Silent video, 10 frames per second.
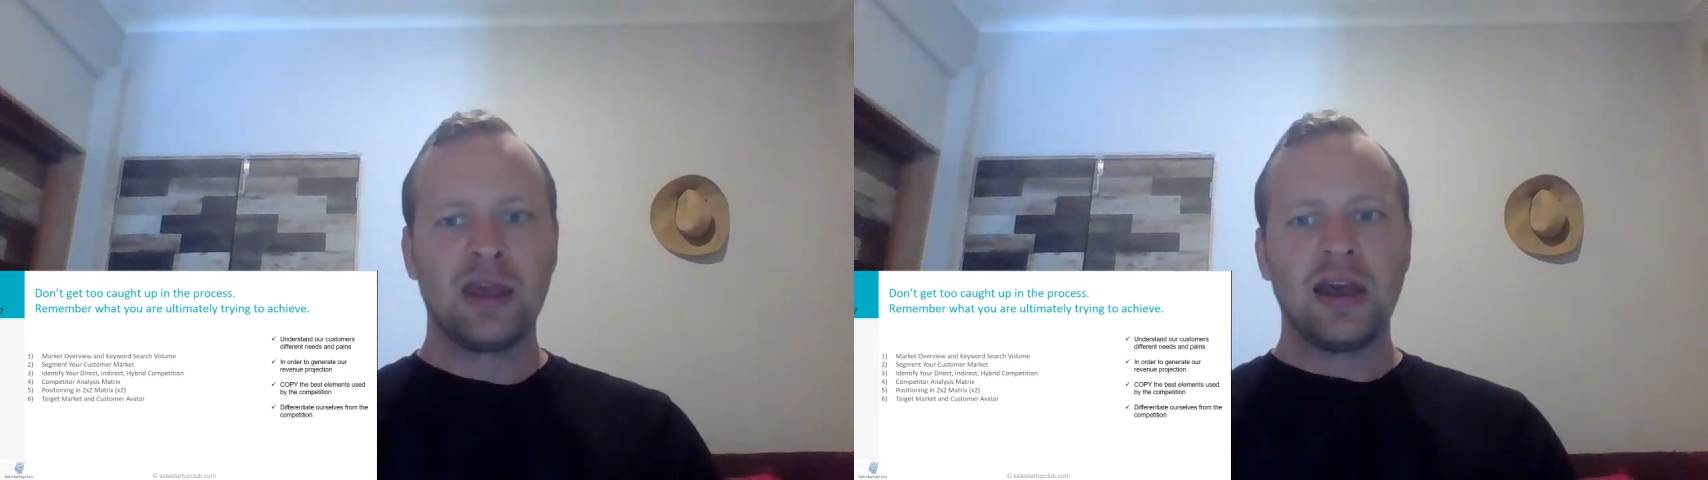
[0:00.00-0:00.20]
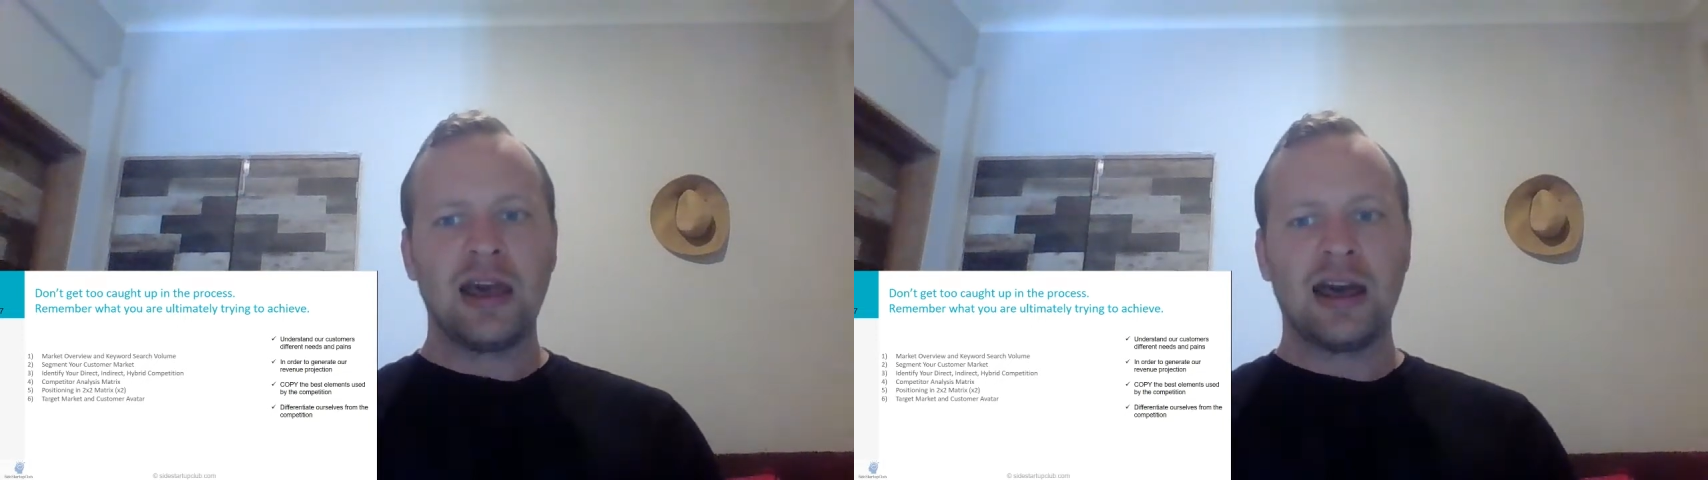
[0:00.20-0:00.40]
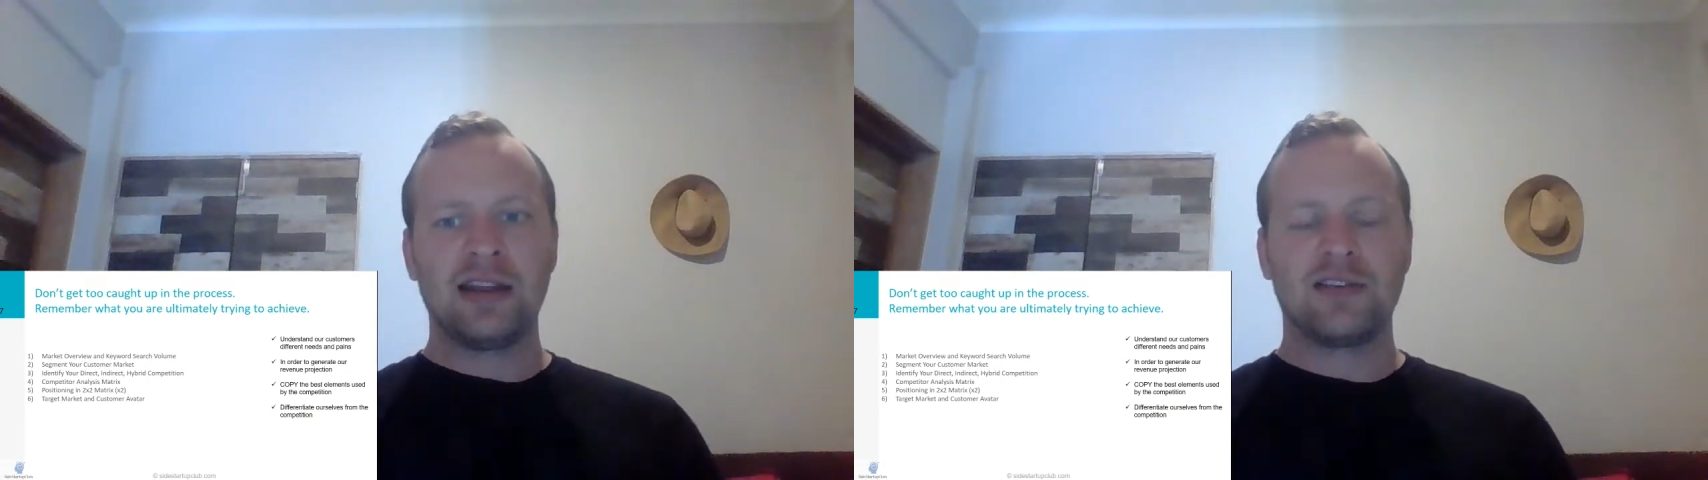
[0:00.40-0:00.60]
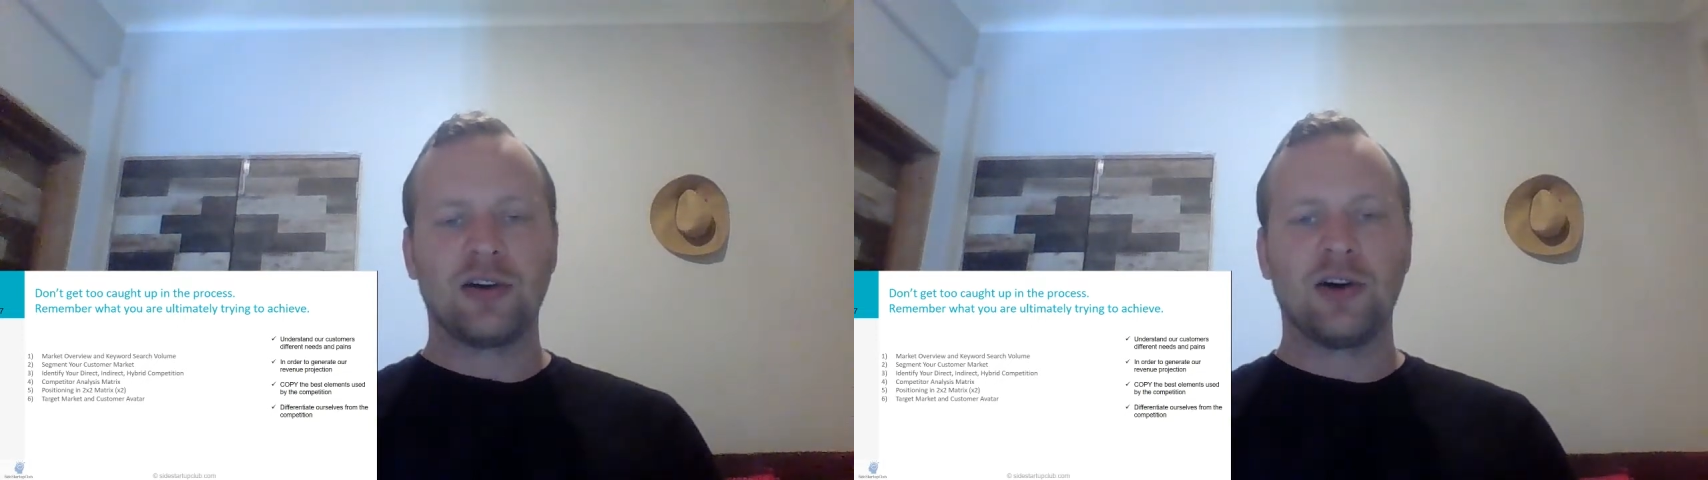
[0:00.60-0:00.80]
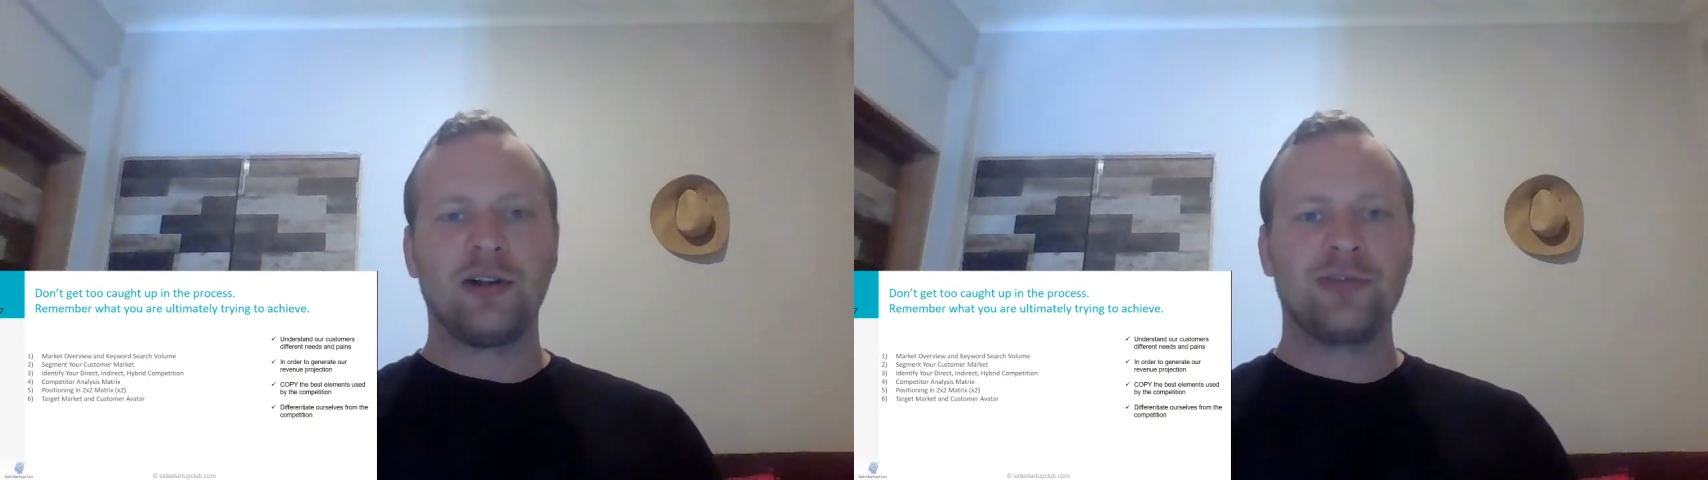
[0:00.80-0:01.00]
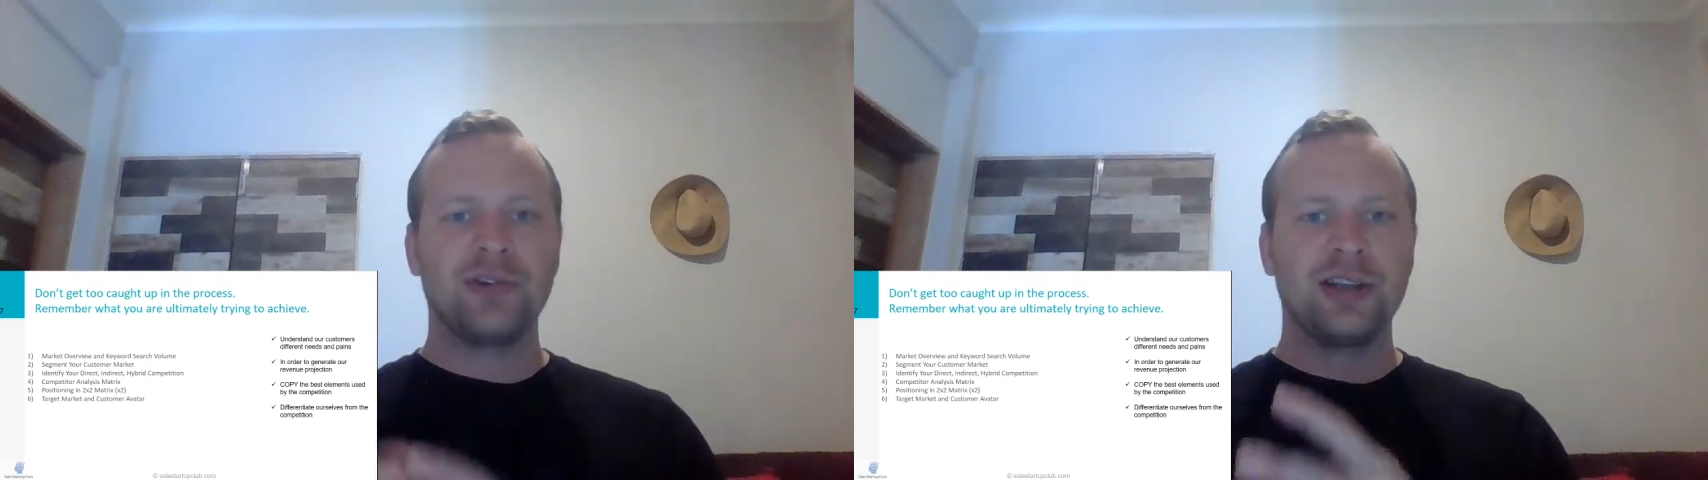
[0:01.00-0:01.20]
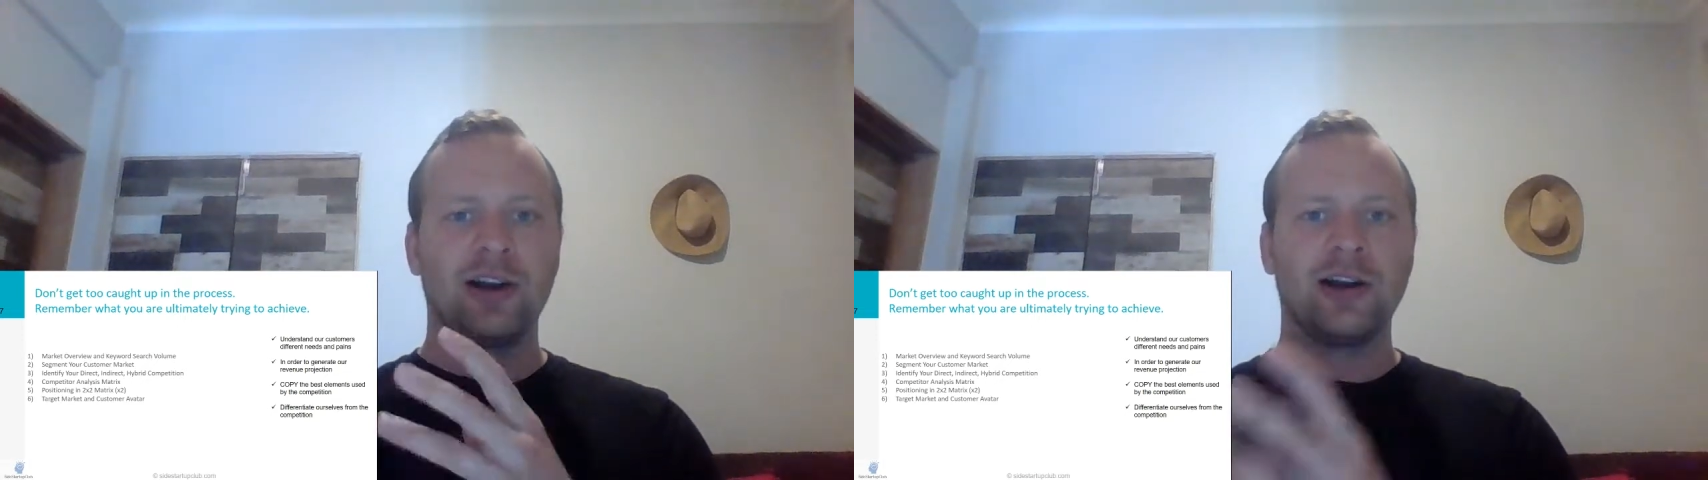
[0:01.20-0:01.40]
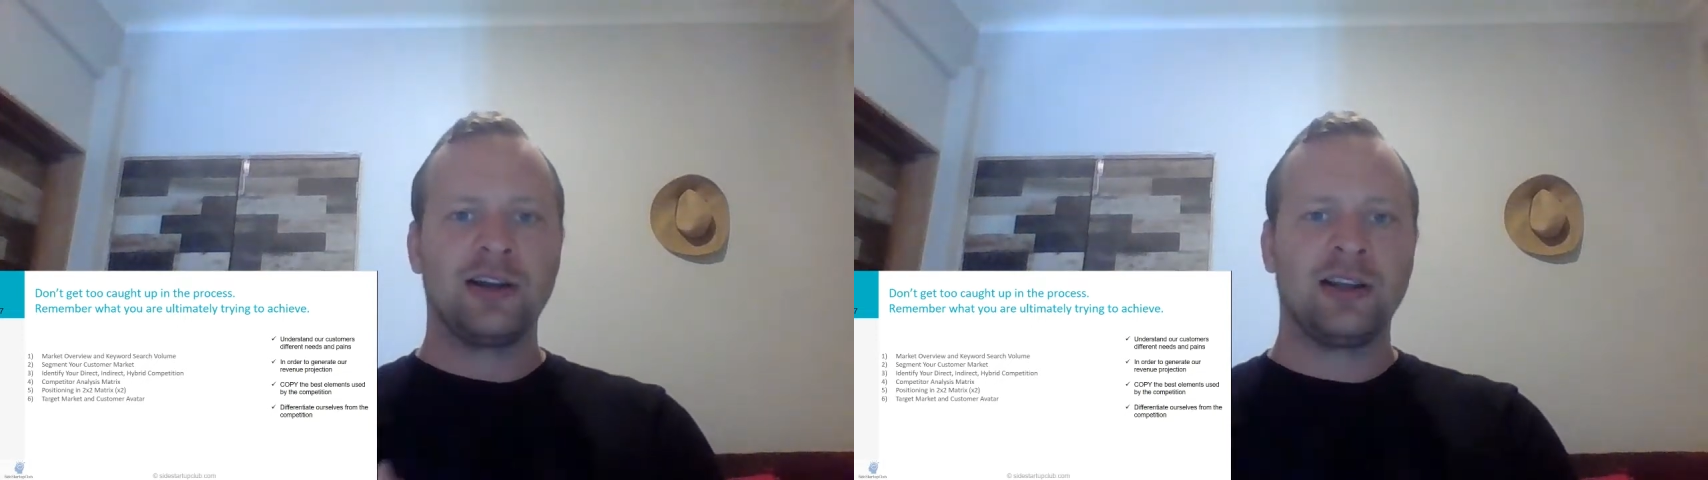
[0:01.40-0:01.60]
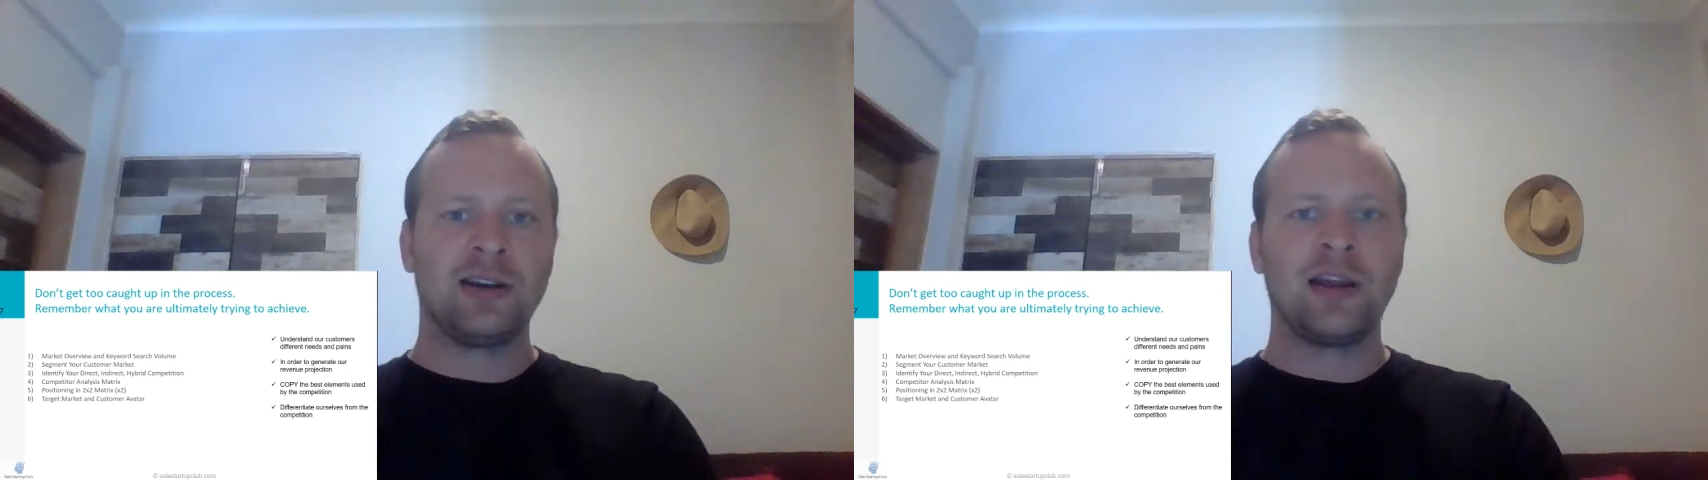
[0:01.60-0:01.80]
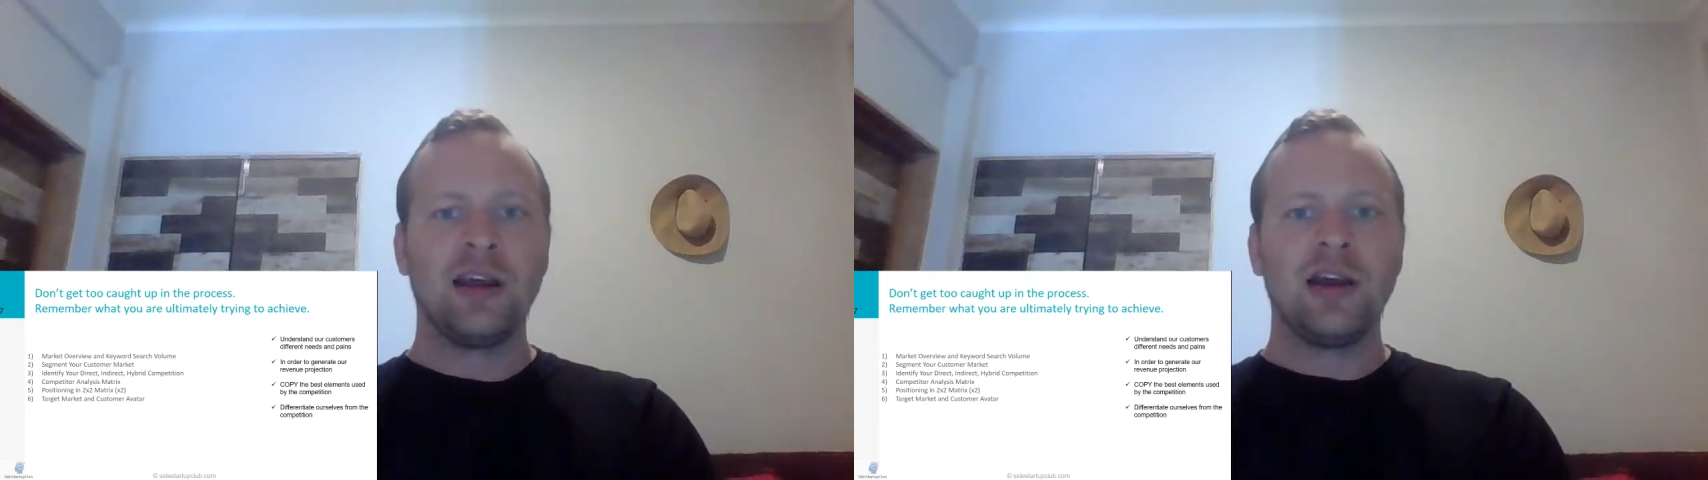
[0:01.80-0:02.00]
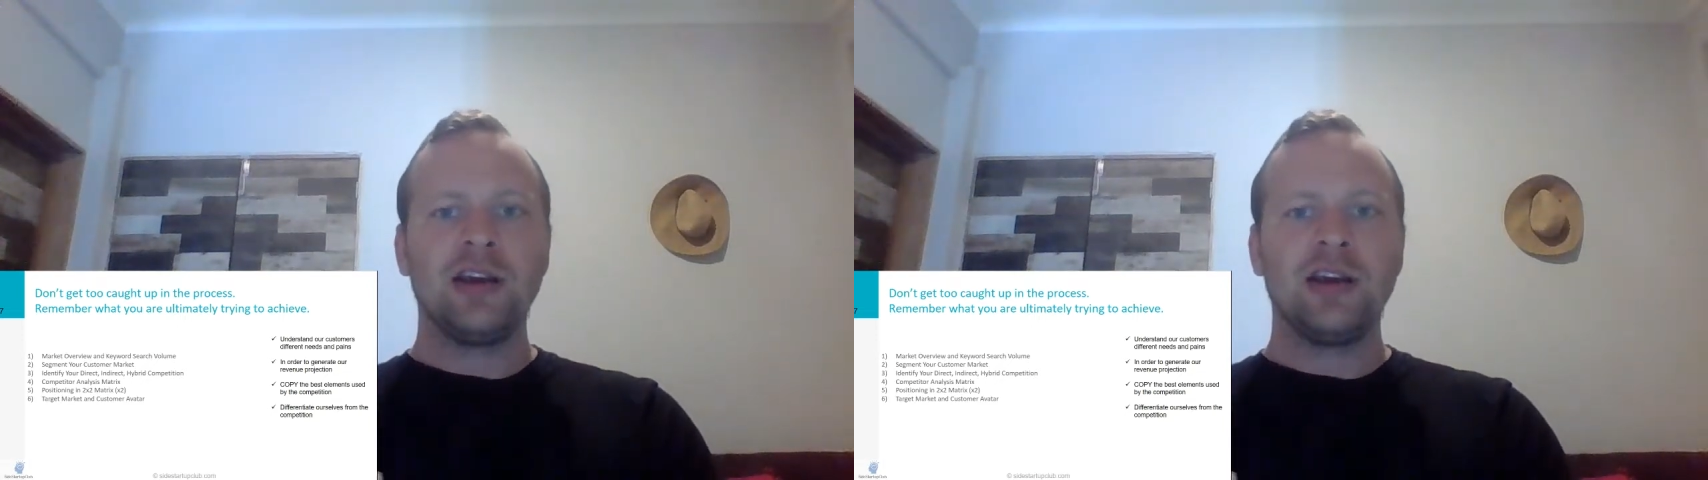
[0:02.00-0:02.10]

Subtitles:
and it's all regarding,